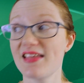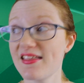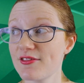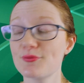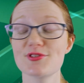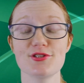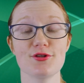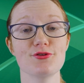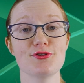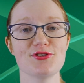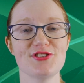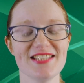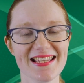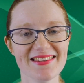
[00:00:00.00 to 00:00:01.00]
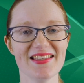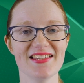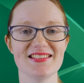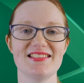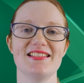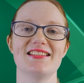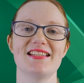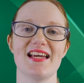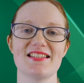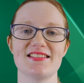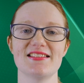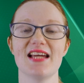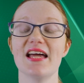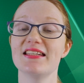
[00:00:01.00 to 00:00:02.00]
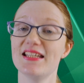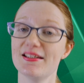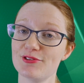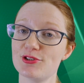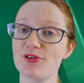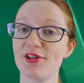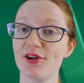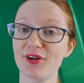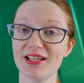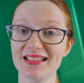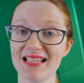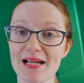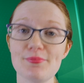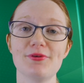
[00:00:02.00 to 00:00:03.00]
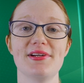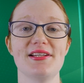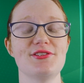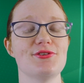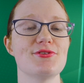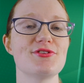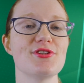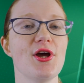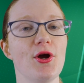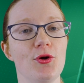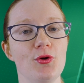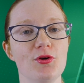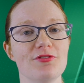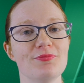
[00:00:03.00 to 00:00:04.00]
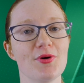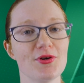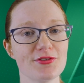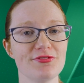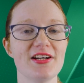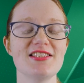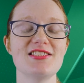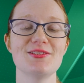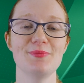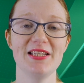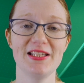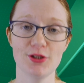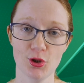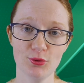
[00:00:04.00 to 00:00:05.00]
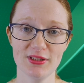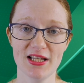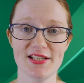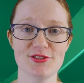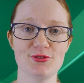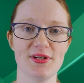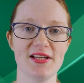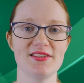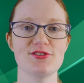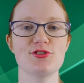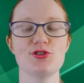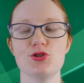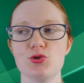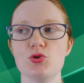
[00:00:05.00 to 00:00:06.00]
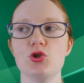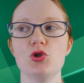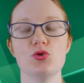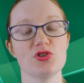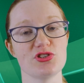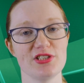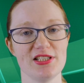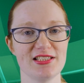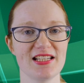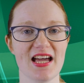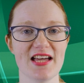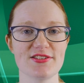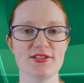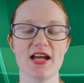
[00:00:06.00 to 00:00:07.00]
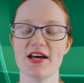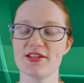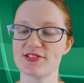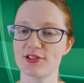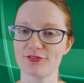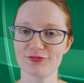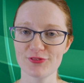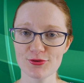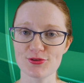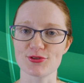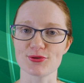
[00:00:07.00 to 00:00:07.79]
And then the researchers take that acetic acid and give it to their collaborators who have modified some E. coli strains to use acetic acid as their food